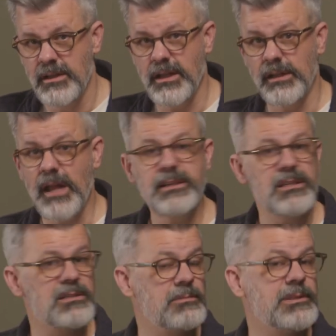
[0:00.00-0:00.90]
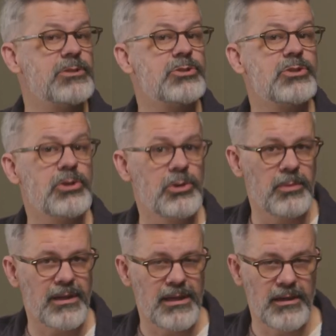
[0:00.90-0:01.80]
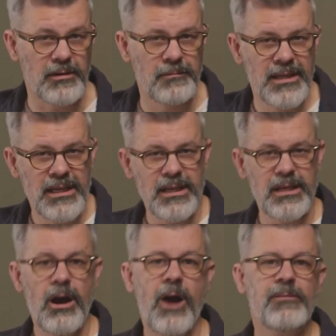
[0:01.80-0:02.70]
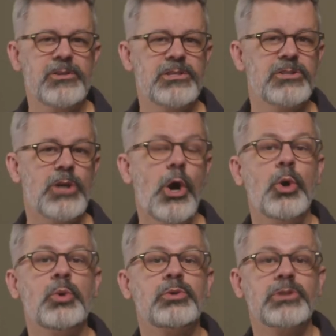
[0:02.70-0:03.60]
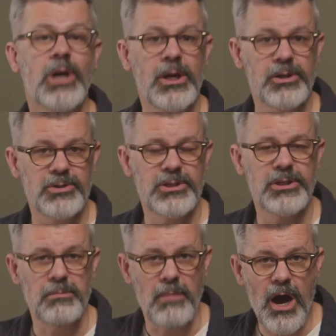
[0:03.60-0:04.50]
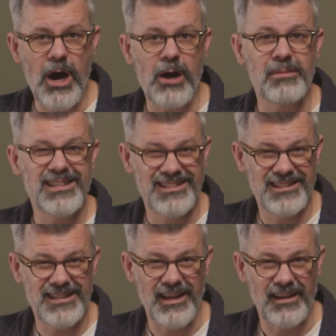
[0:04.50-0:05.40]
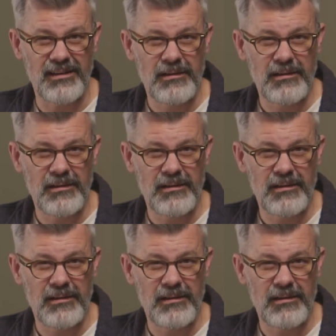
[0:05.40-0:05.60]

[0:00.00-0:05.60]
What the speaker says: Now, Lot does something disturbing here. He offers his own daughters to the mob instead.